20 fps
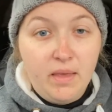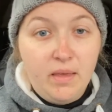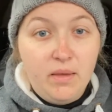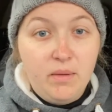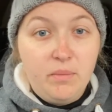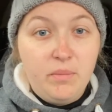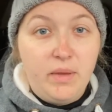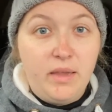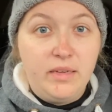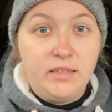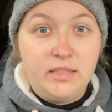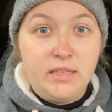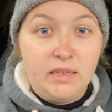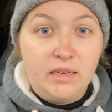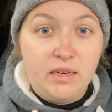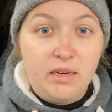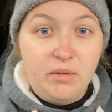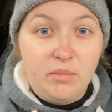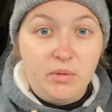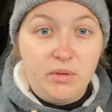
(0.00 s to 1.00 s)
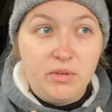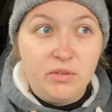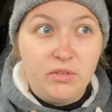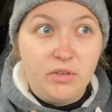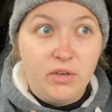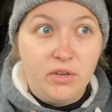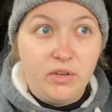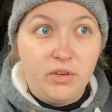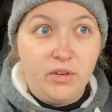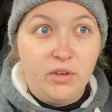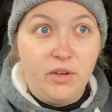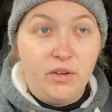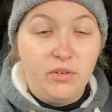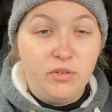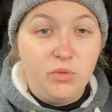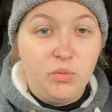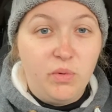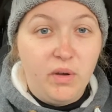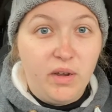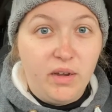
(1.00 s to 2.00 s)
basically because I can go
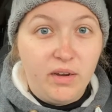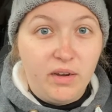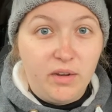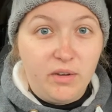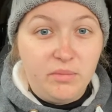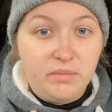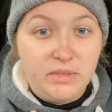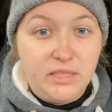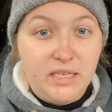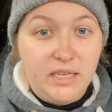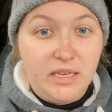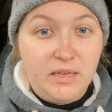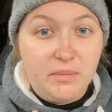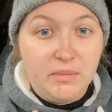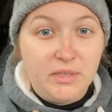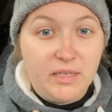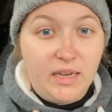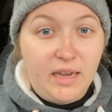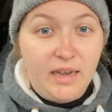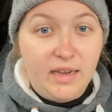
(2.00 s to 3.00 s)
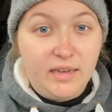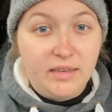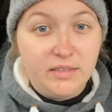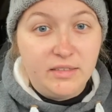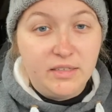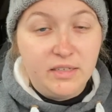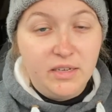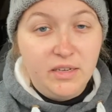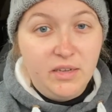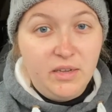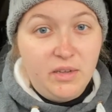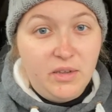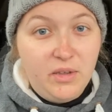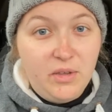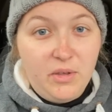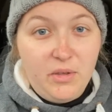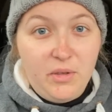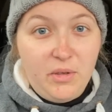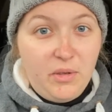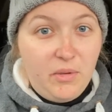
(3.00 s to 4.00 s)
to work, I'm deemed as
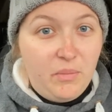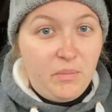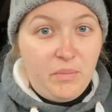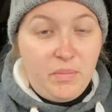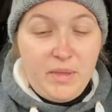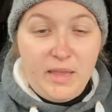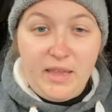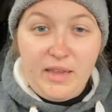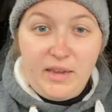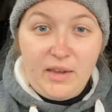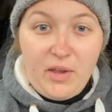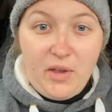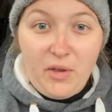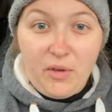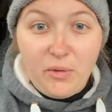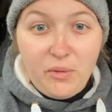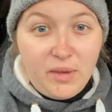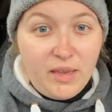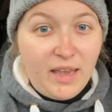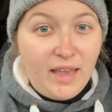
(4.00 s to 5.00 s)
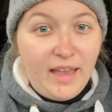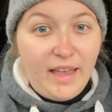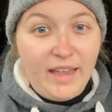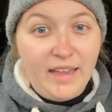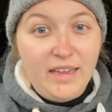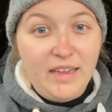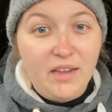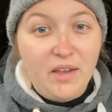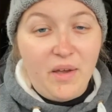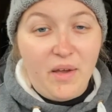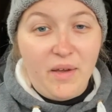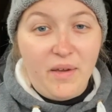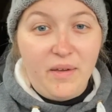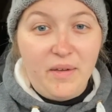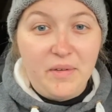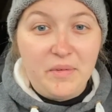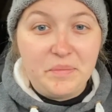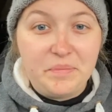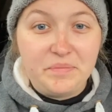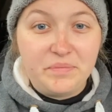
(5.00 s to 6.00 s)
being okay.
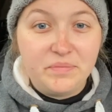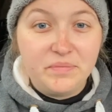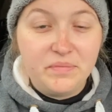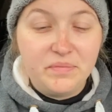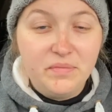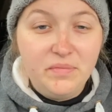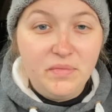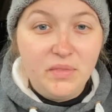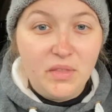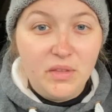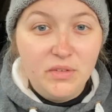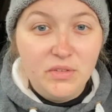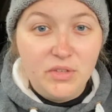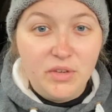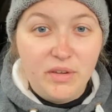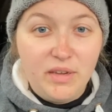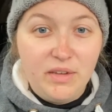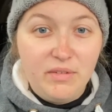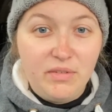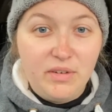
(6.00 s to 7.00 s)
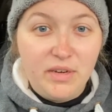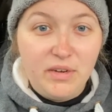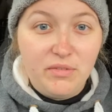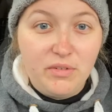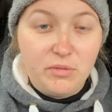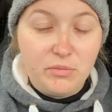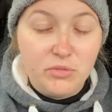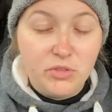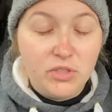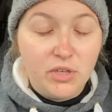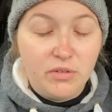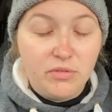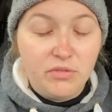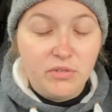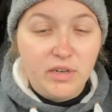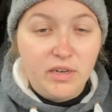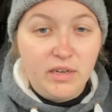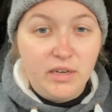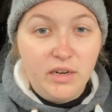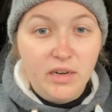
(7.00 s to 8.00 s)
So even if I'm
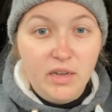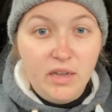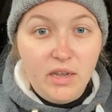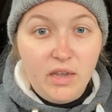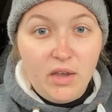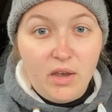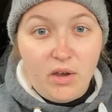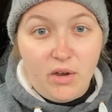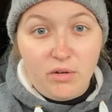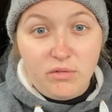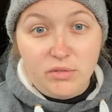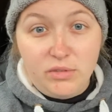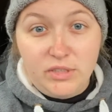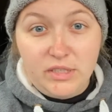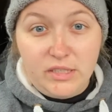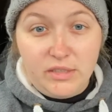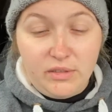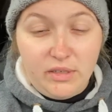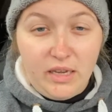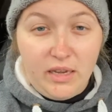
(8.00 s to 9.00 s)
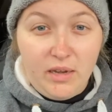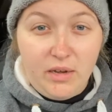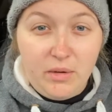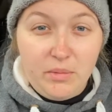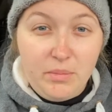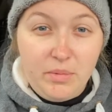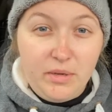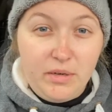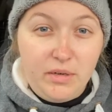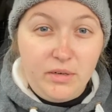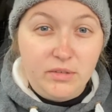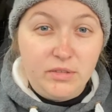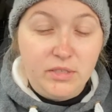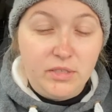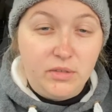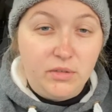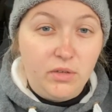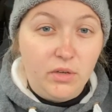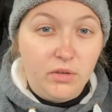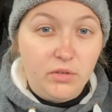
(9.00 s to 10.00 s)
suffering, I will still get up and I'll
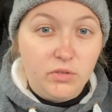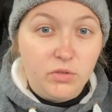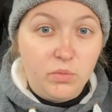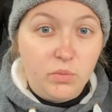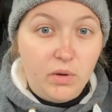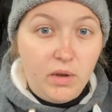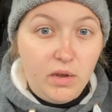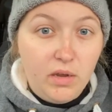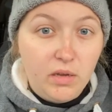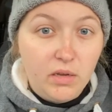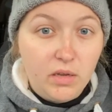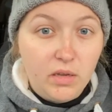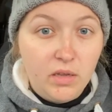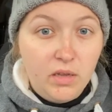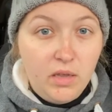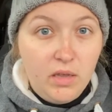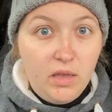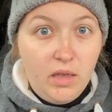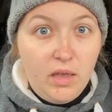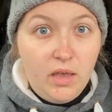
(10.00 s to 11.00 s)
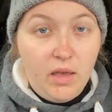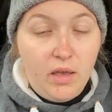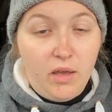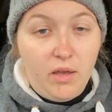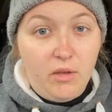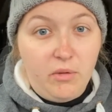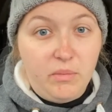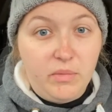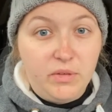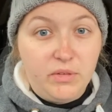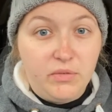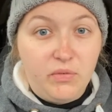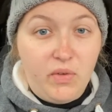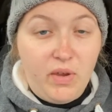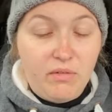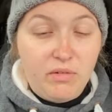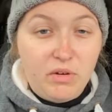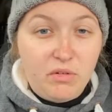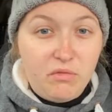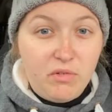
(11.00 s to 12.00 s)
still go to work. It's
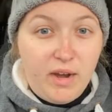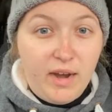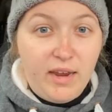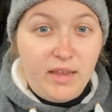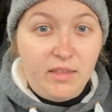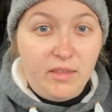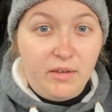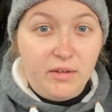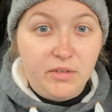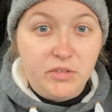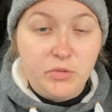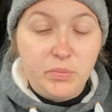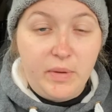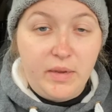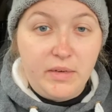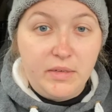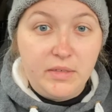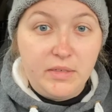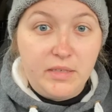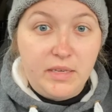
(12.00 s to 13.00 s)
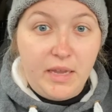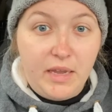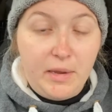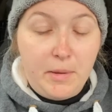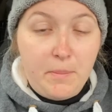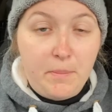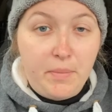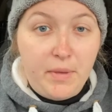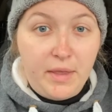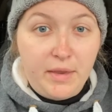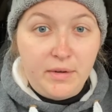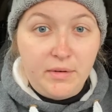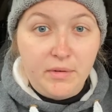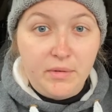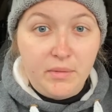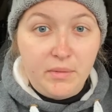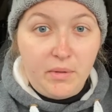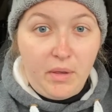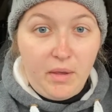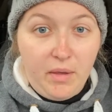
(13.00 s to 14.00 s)
very rare that I spend a day in bed
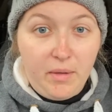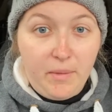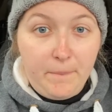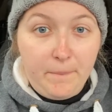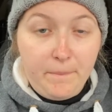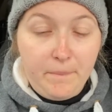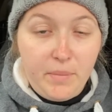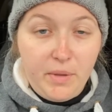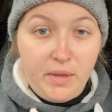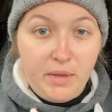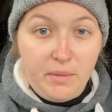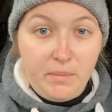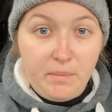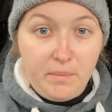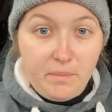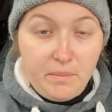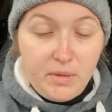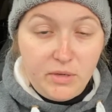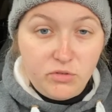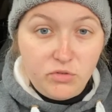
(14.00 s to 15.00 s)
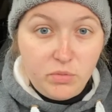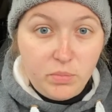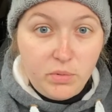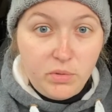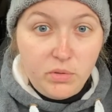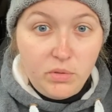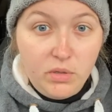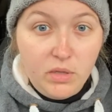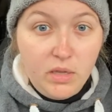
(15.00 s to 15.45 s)
being miserable